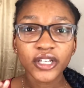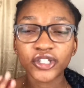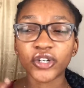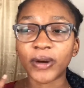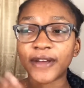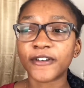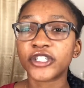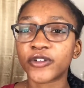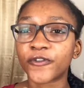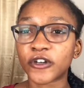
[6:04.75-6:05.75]
So if
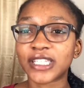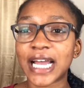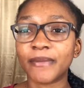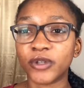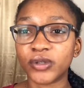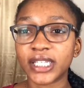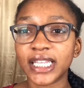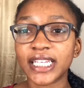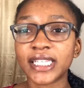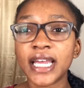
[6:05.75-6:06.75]
it's your first time using
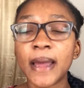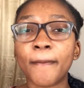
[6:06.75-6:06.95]
this,